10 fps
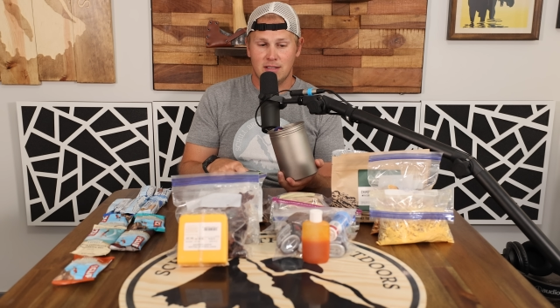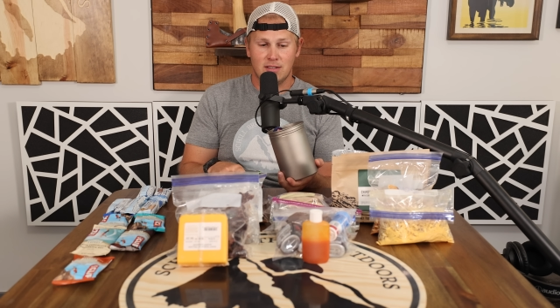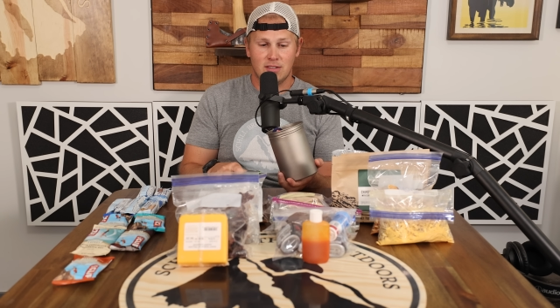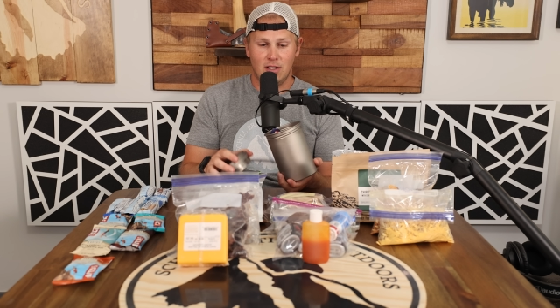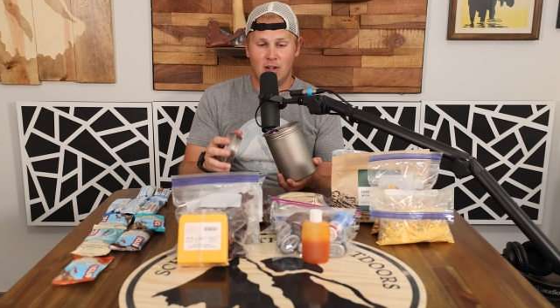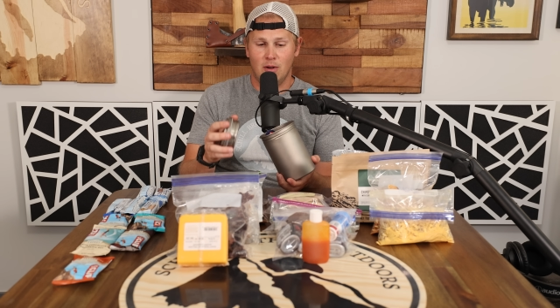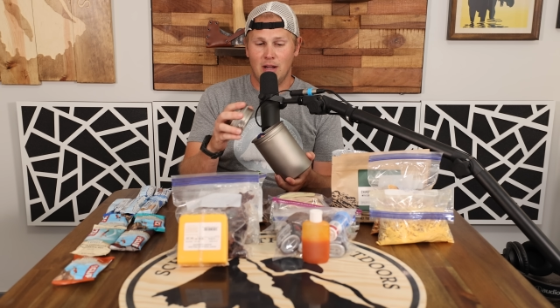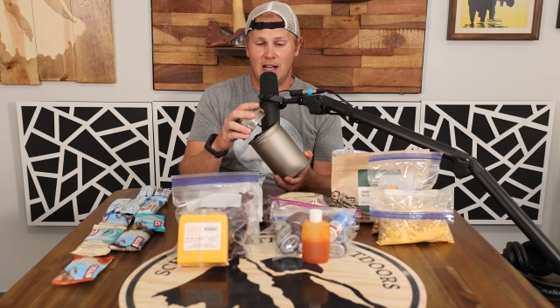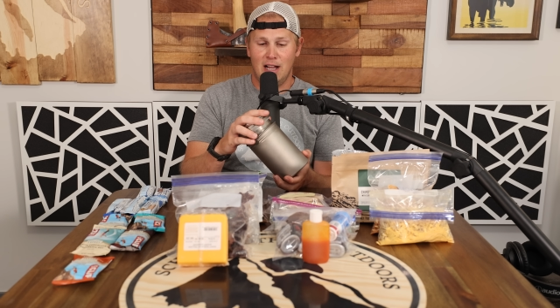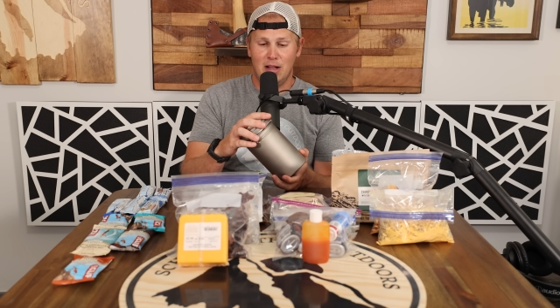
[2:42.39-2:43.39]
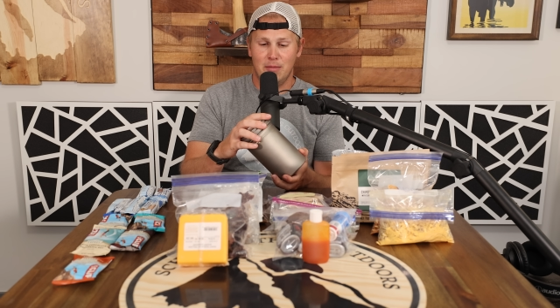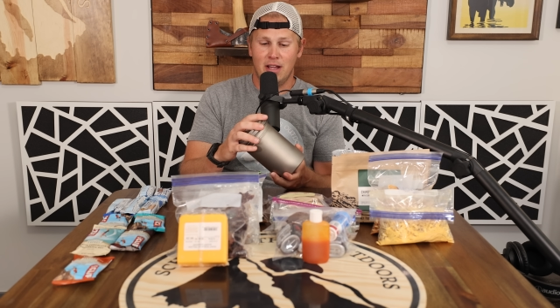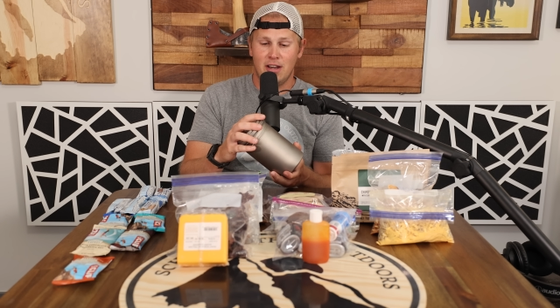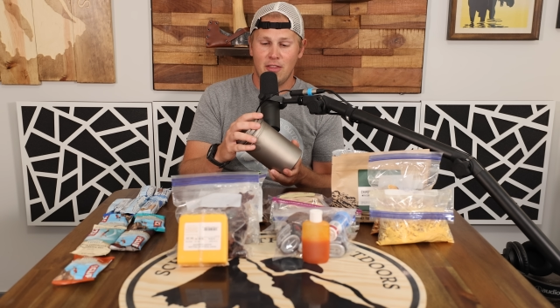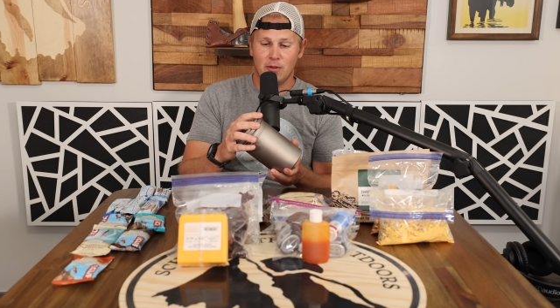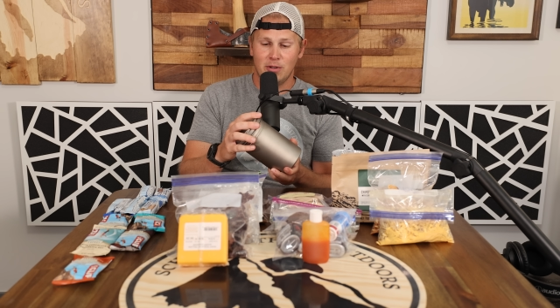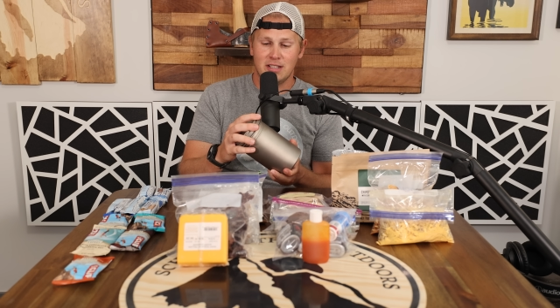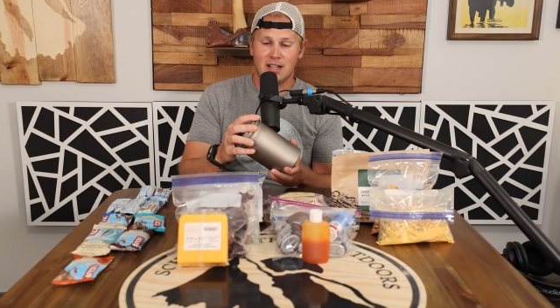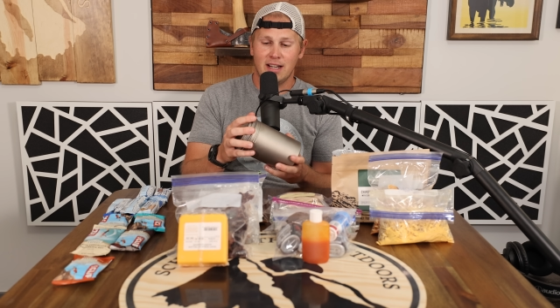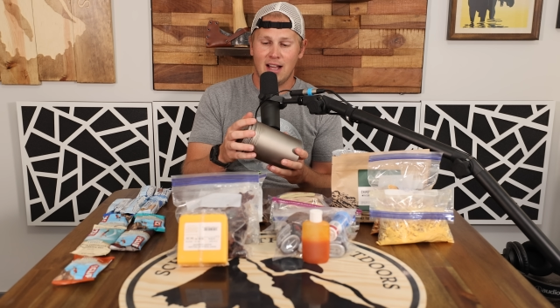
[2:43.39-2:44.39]
So another
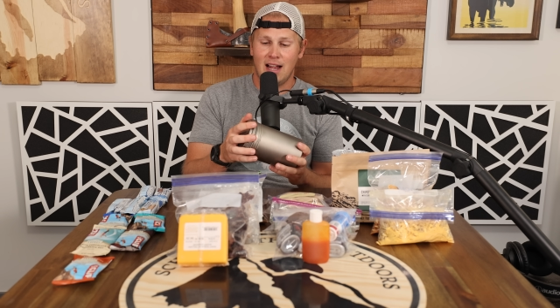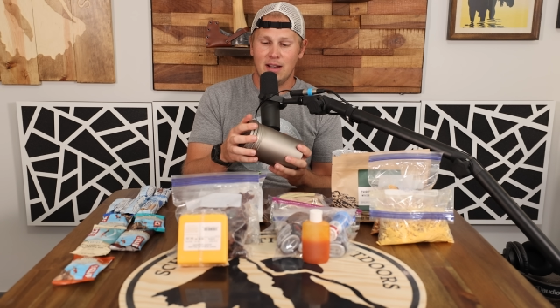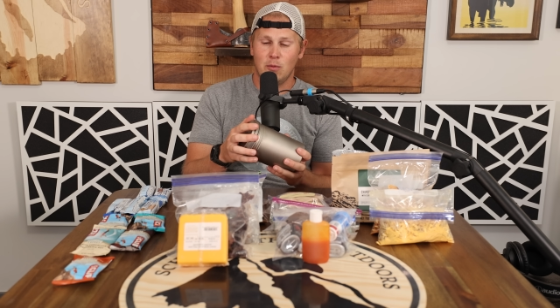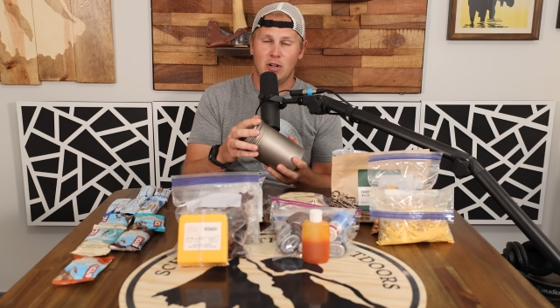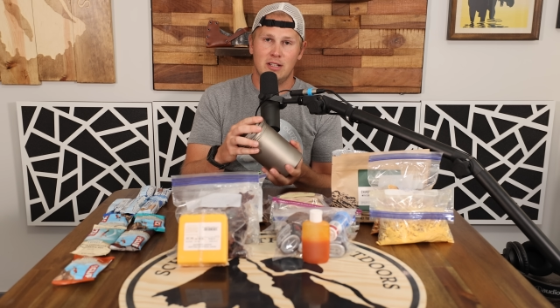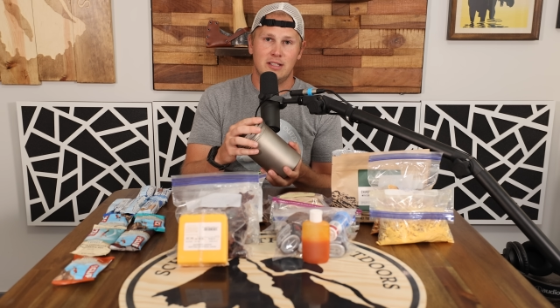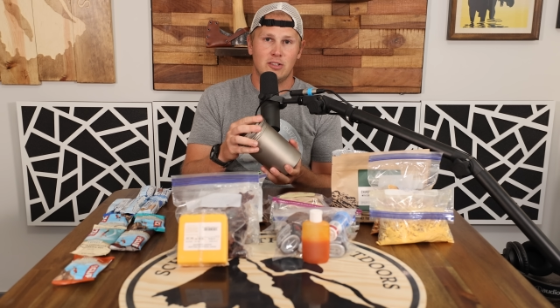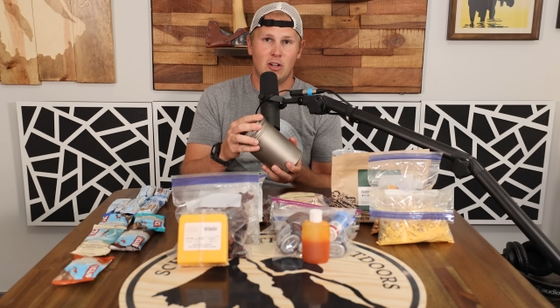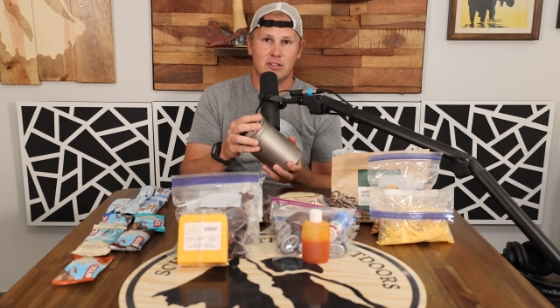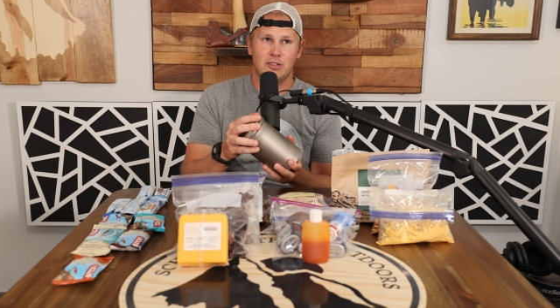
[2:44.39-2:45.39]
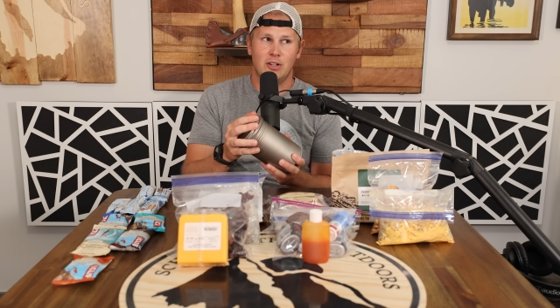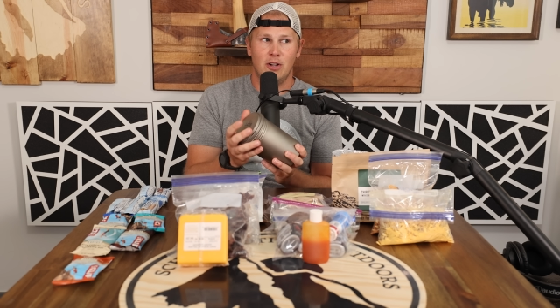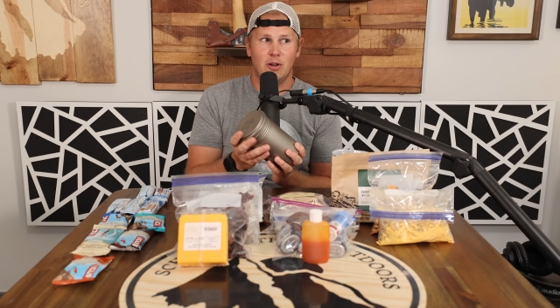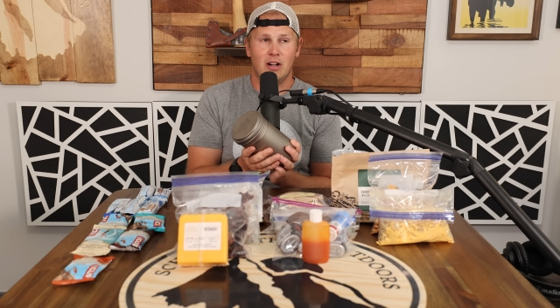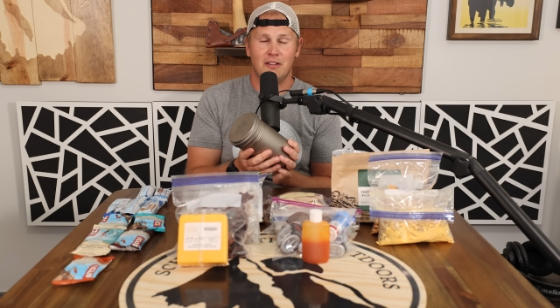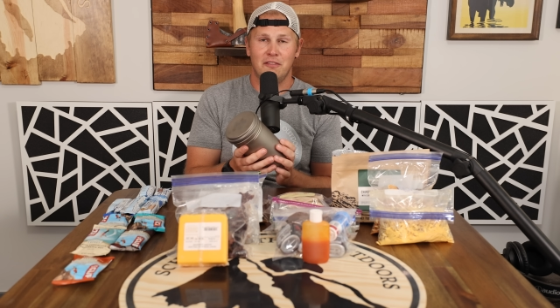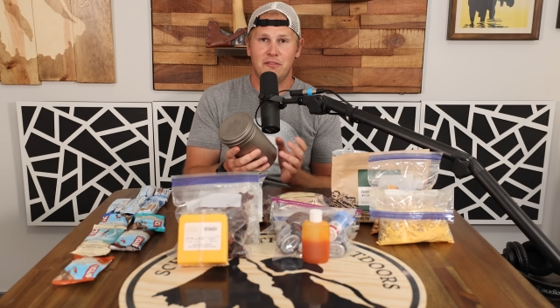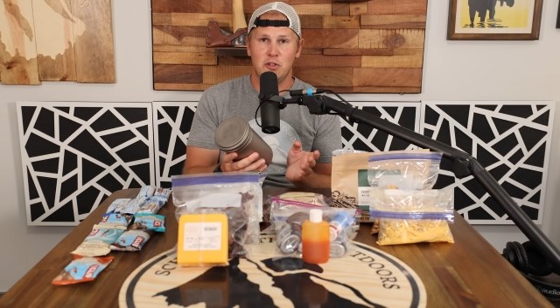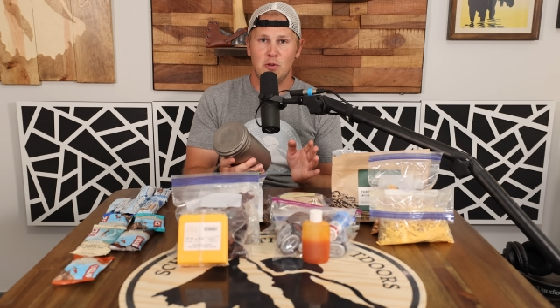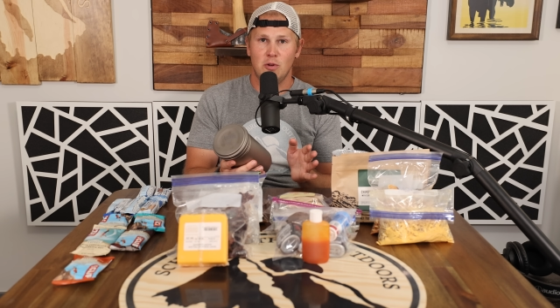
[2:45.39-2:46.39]
reason I got it was it's also
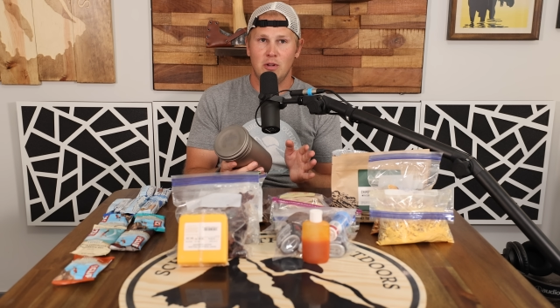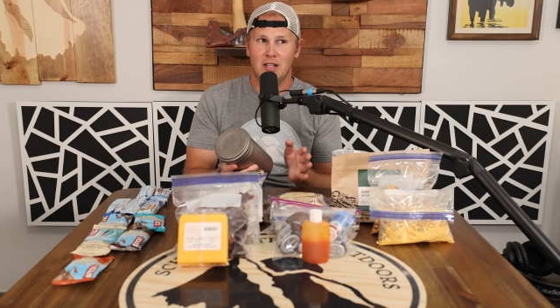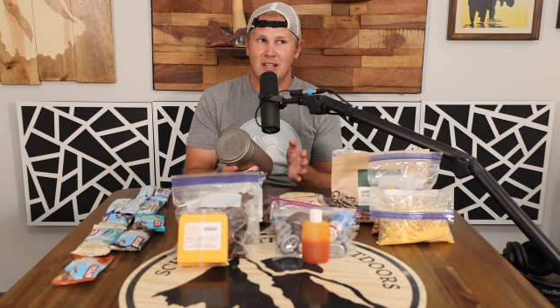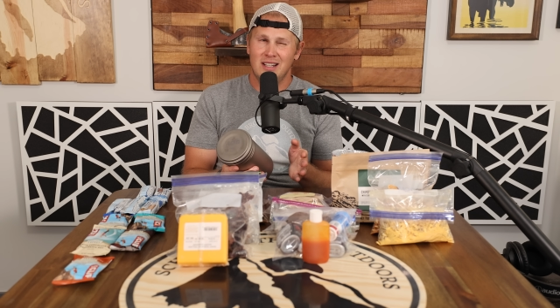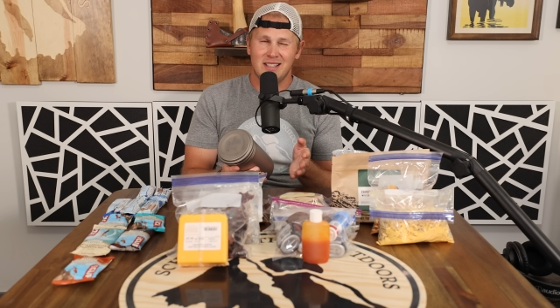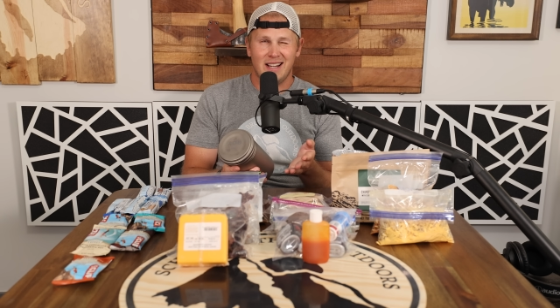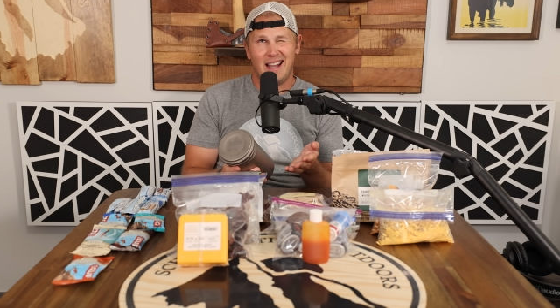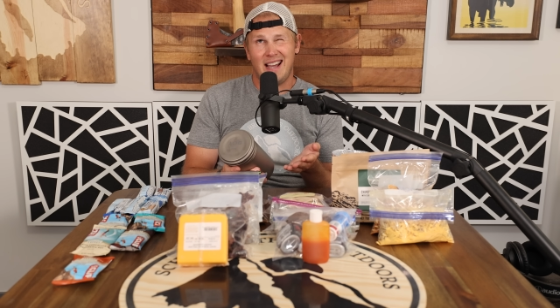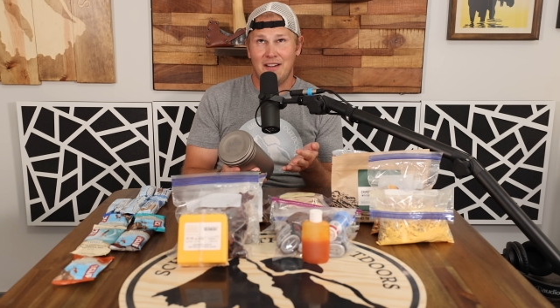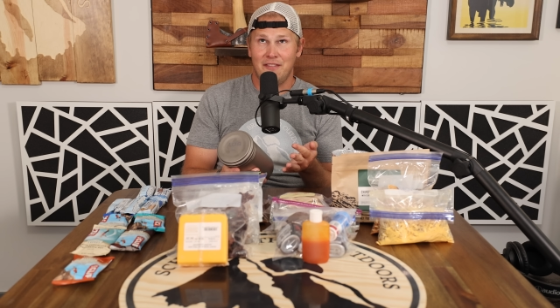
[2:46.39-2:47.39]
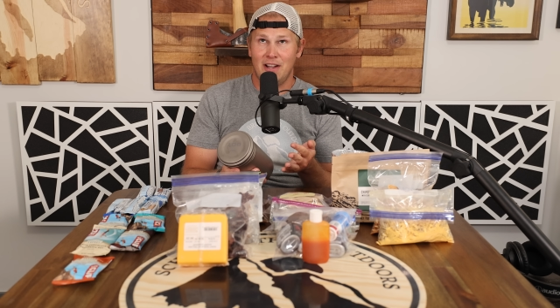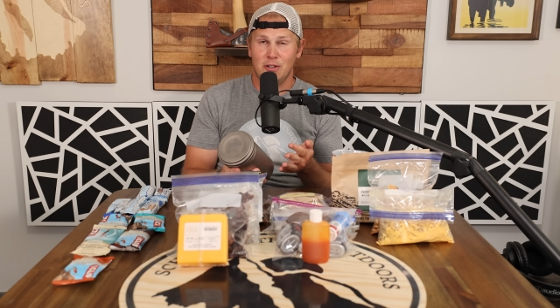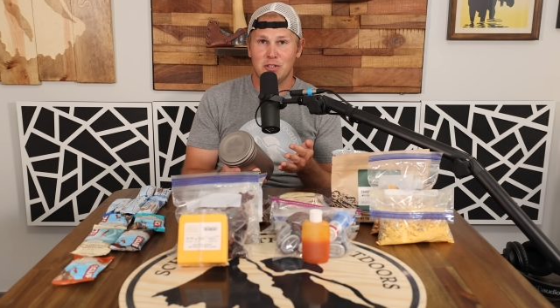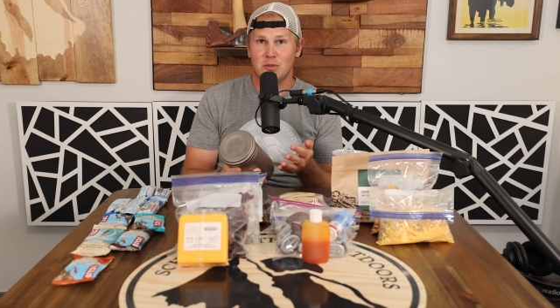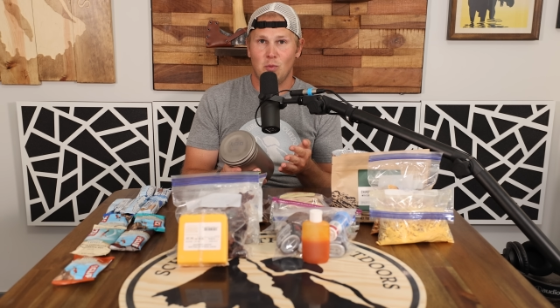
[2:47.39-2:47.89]
it's like a 1/2 ounce,